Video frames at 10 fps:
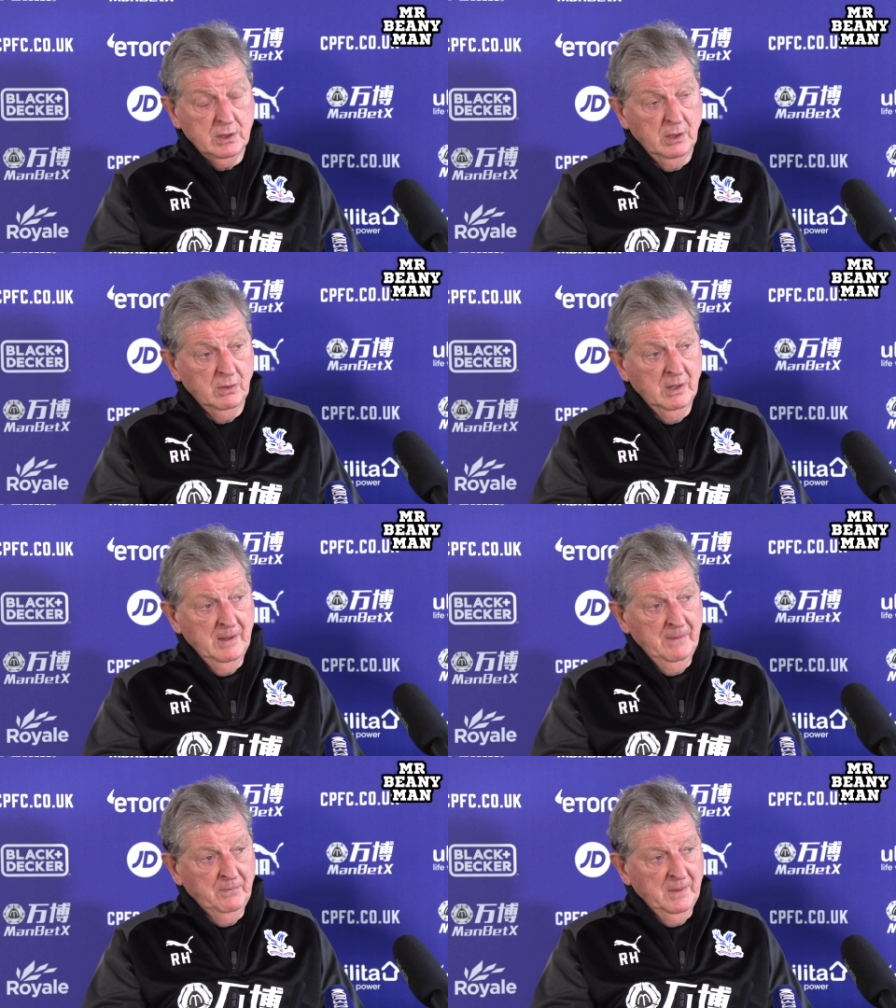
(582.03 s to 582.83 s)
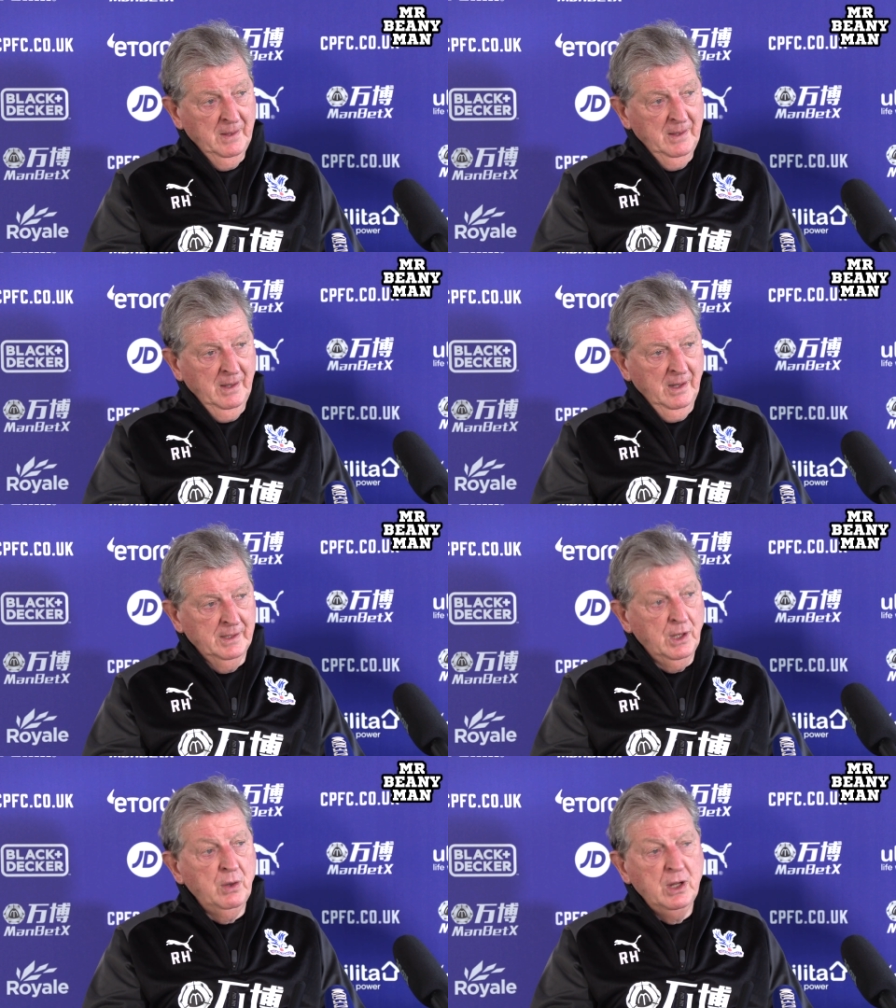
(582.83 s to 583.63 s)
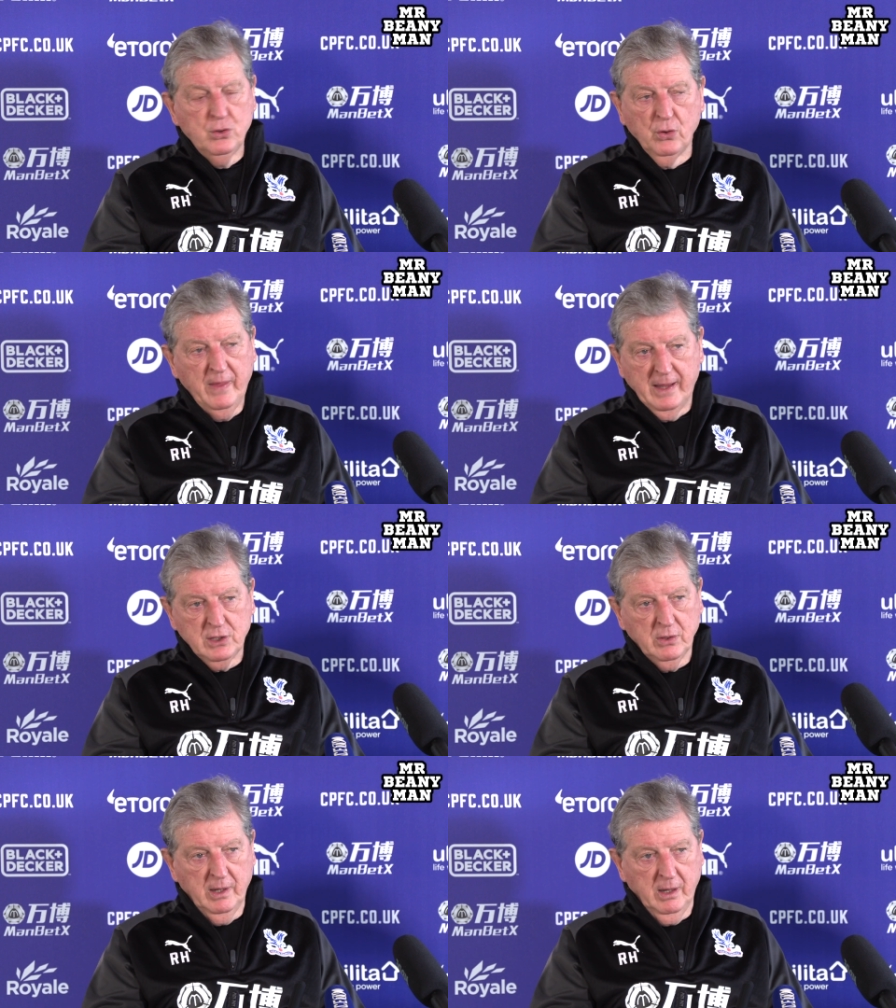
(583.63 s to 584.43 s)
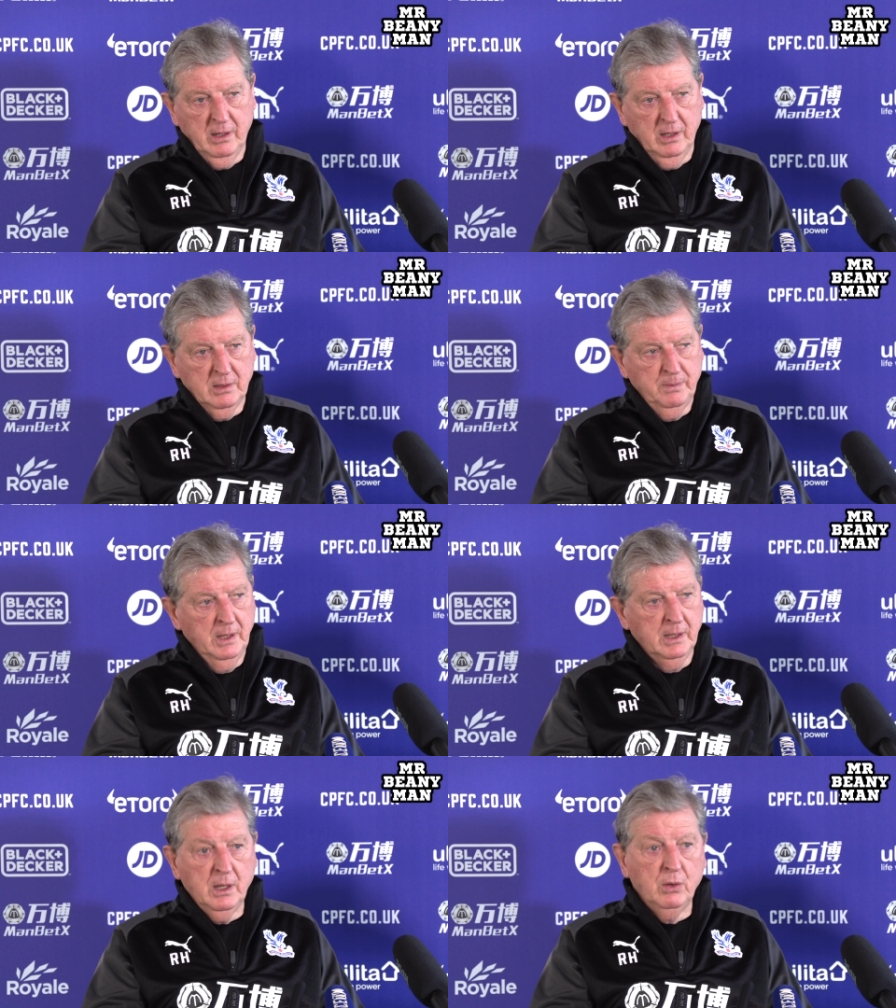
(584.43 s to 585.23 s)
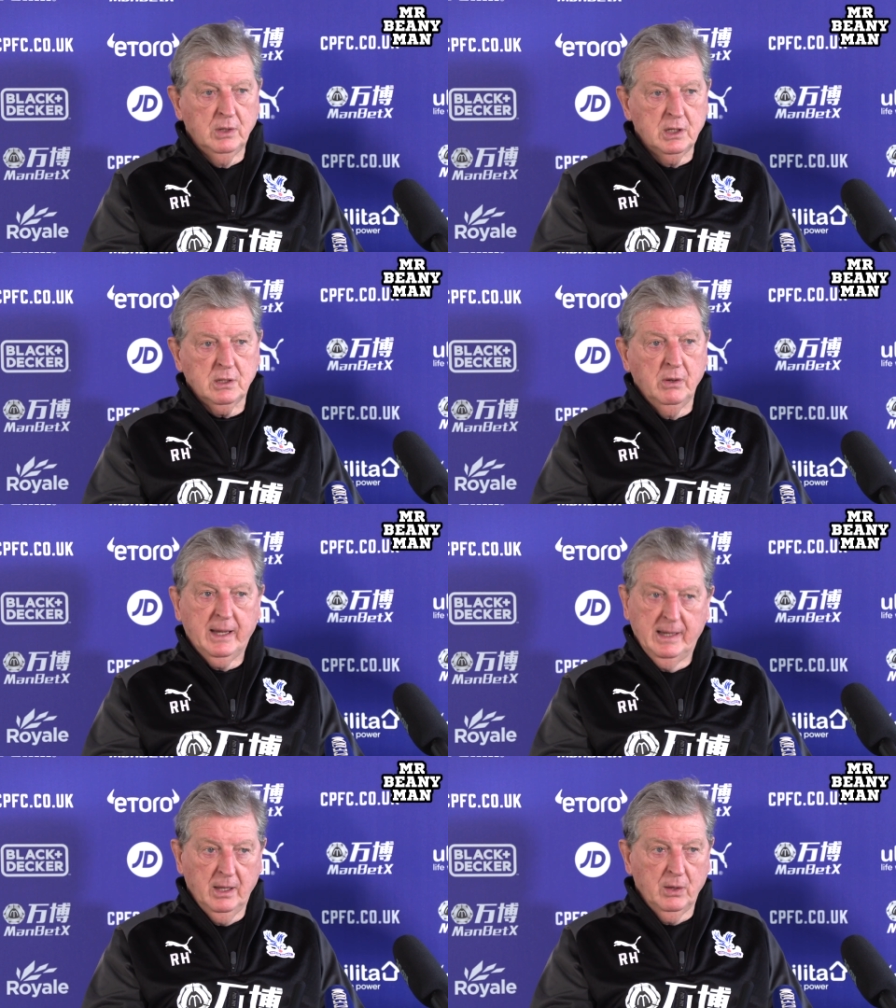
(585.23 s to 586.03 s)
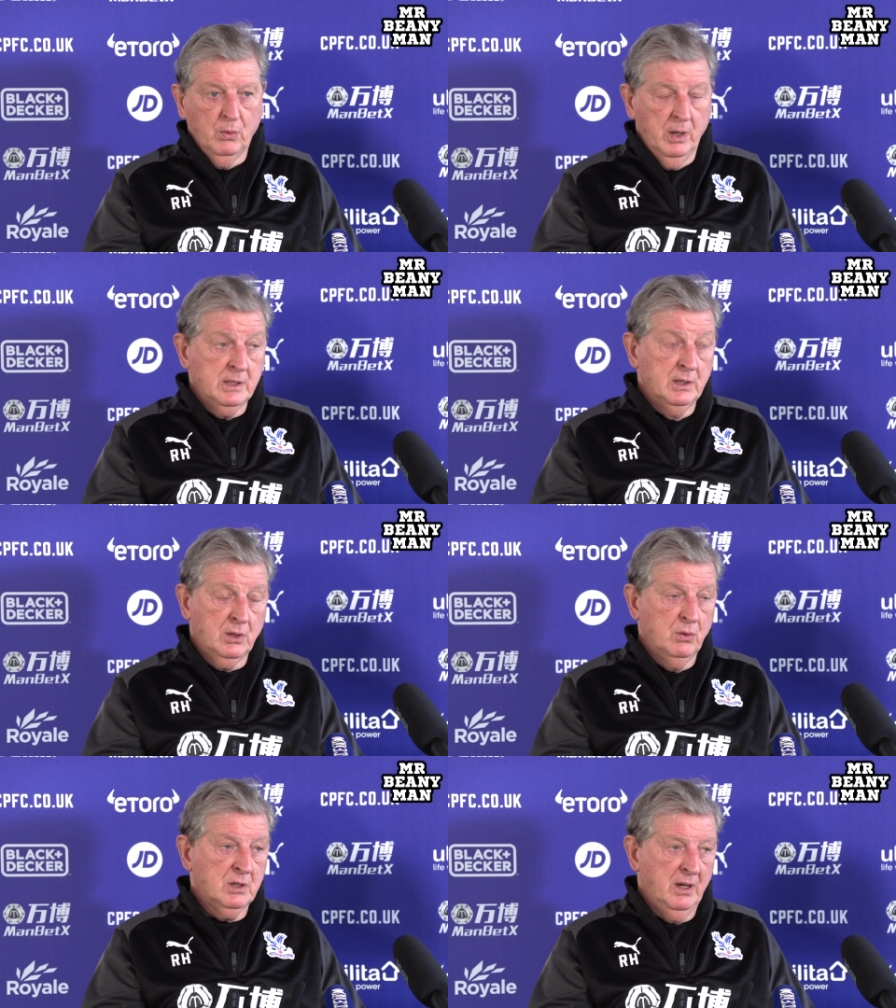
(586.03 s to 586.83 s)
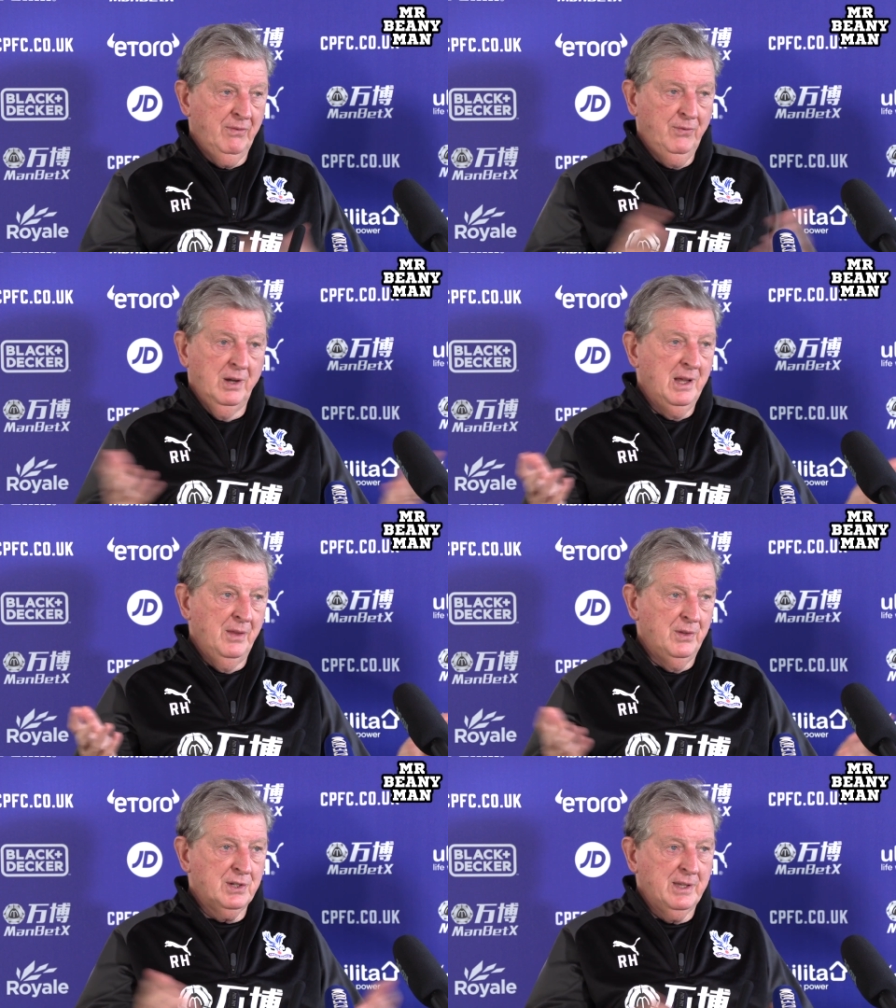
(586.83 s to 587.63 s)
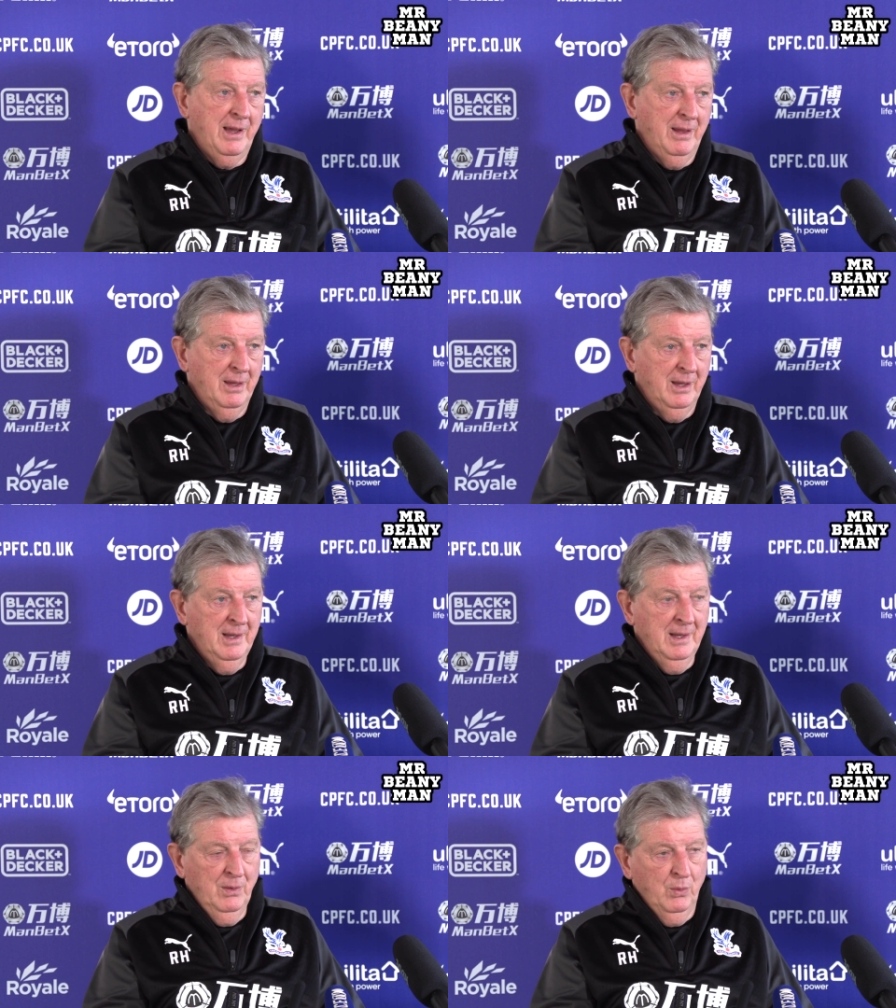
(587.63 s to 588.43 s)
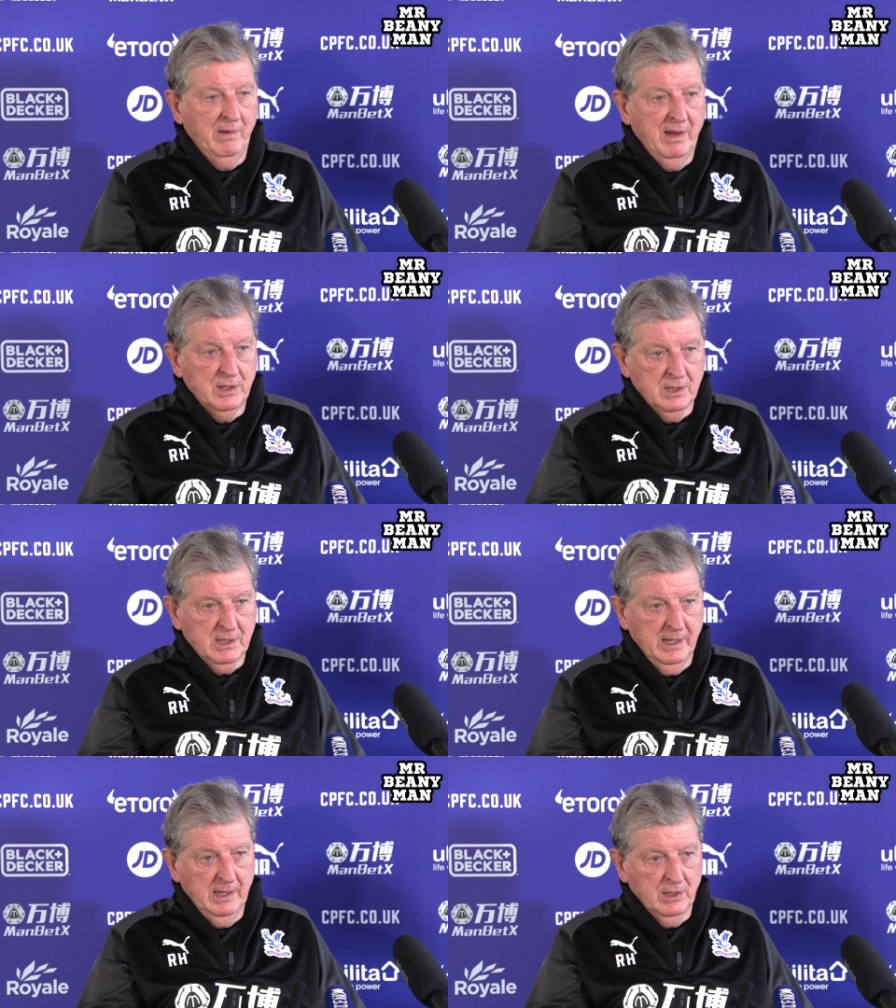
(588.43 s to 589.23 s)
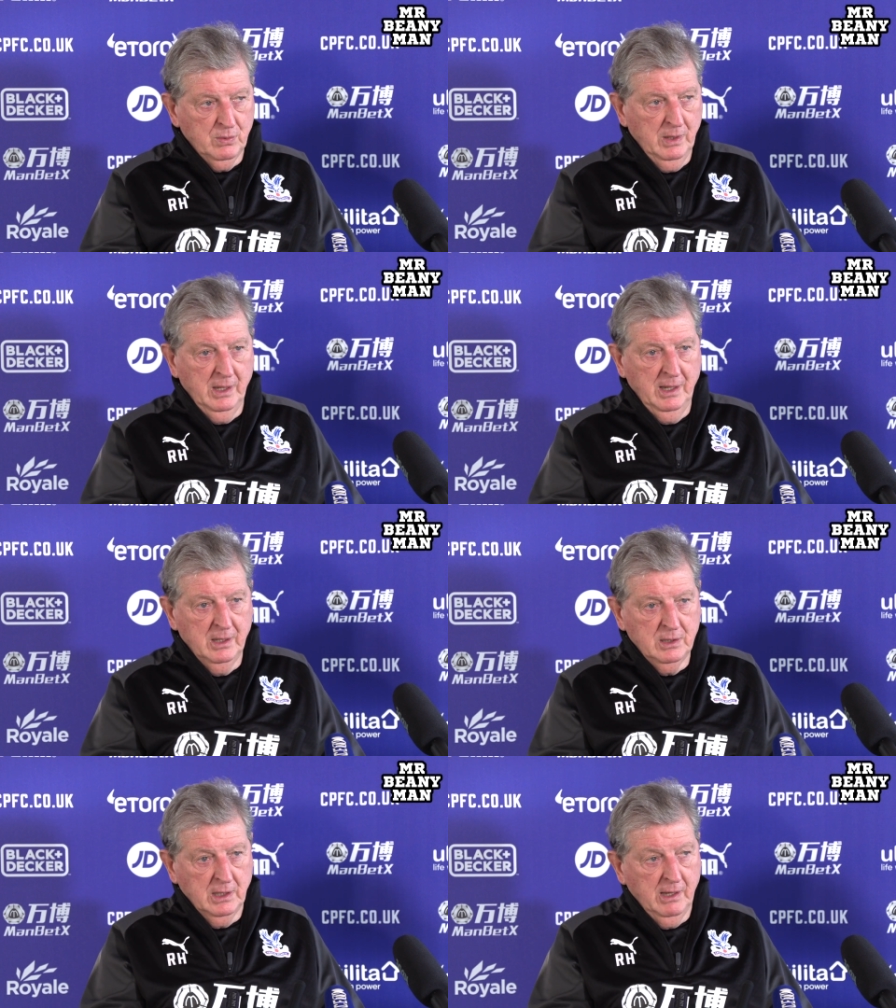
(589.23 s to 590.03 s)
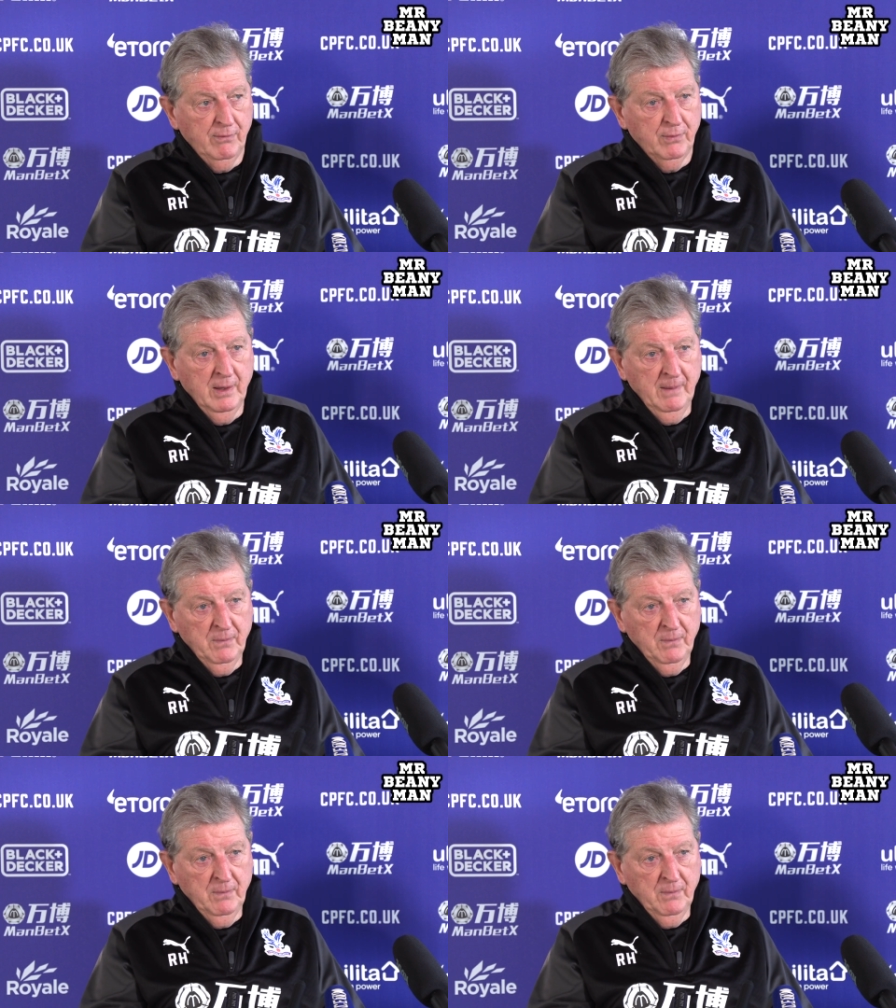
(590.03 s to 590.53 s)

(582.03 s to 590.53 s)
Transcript: So I don't enjoy that side of things, but I don't dislike it otherwise. And of course, I fully understand that we're entertainers, we're here to give